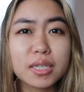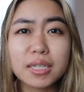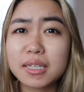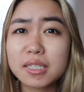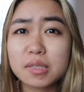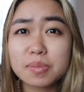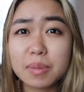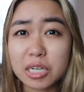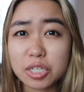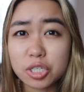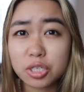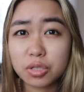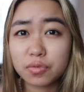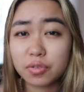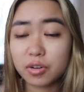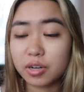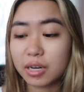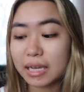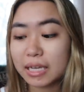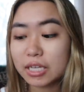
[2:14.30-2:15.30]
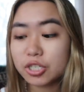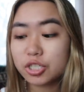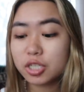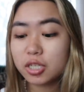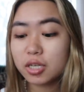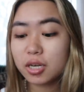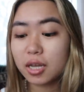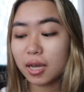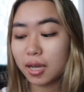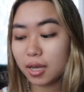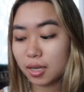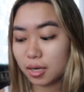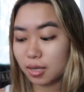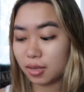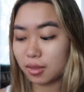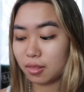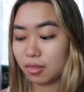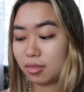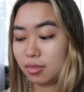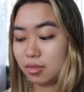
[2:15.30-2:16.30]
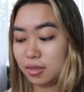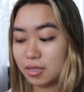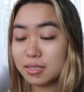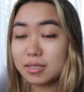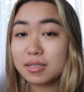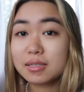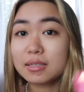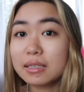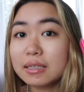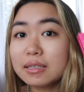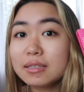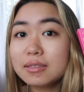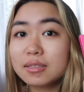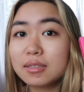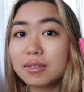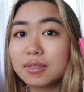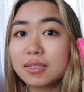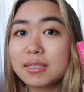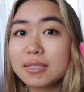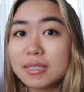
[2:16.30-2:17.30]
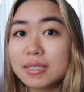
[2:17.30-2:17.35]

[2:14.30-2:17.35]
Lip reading: like especially for an Asian, and this is the